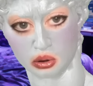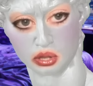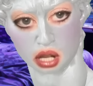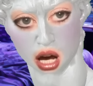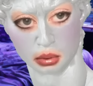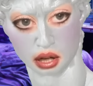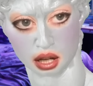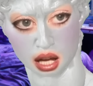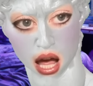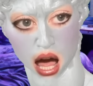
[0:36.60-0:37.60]

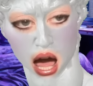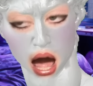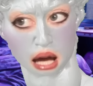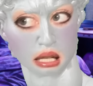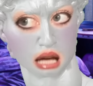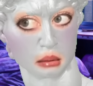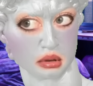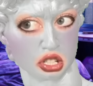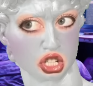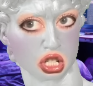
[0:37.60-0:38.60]
Oussama, and
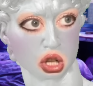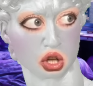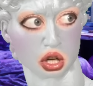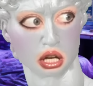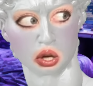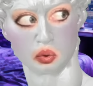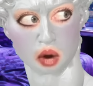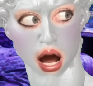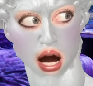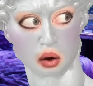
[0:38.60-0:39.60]
Debbie's just looking
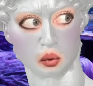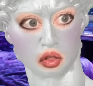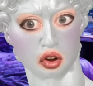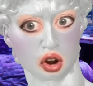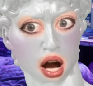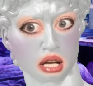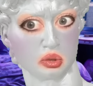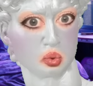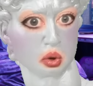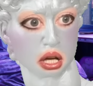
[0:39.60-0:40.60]
around with her eyes
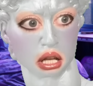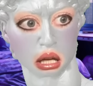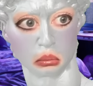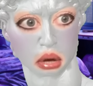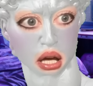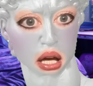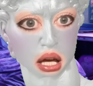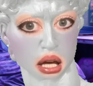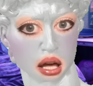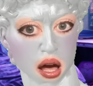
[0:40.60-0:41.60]
really big.